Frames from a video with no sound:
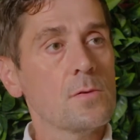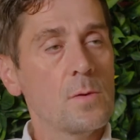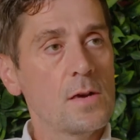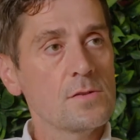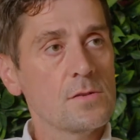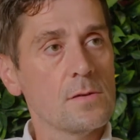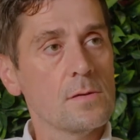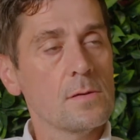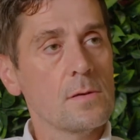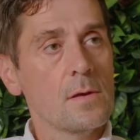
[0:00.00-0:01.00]
question?
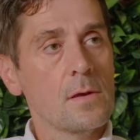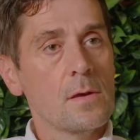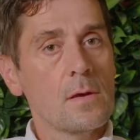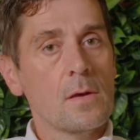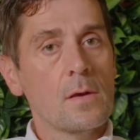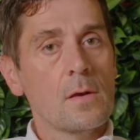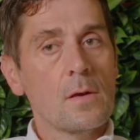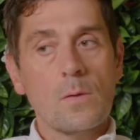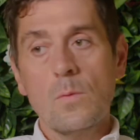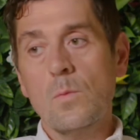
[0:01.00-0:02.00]

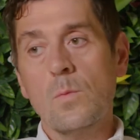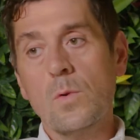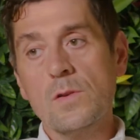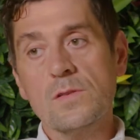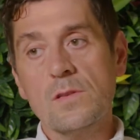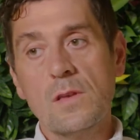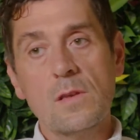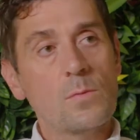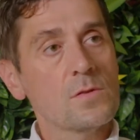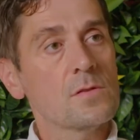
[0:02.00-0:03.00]
What's
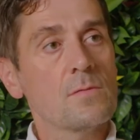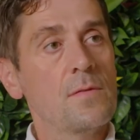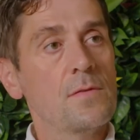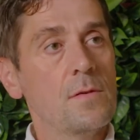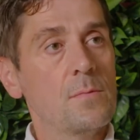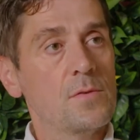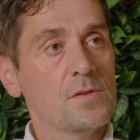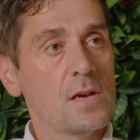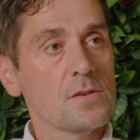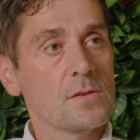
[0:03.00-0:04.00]
the revenue
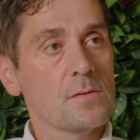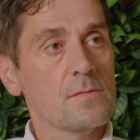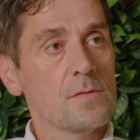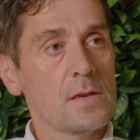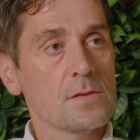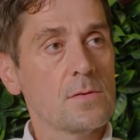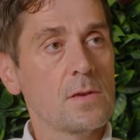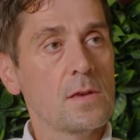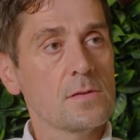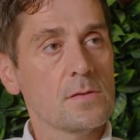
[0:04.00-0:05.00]
projection for the next 3
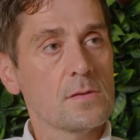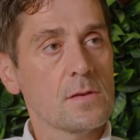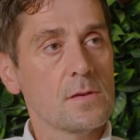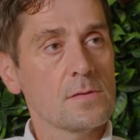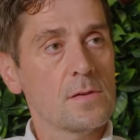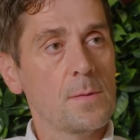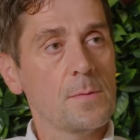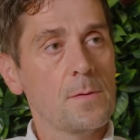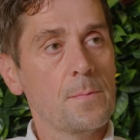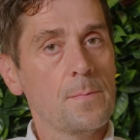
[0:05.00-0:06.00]
years on this
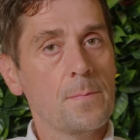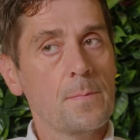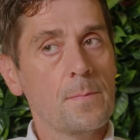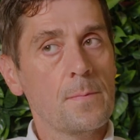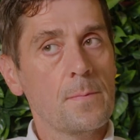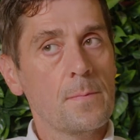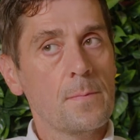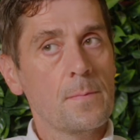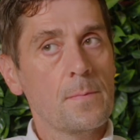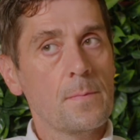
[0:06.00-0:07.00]
concept?
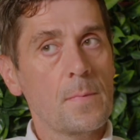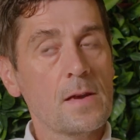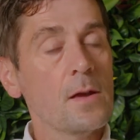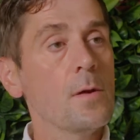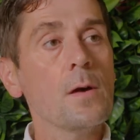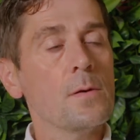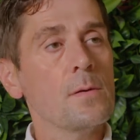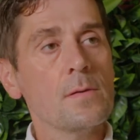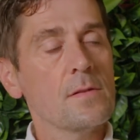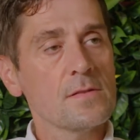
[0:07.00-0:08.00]
I don't know.
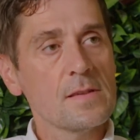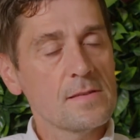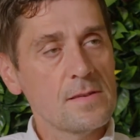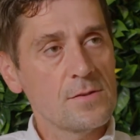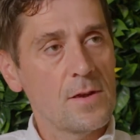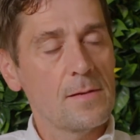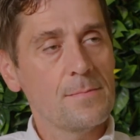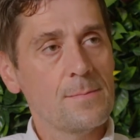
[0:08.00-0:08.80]
It doesn't exist yet.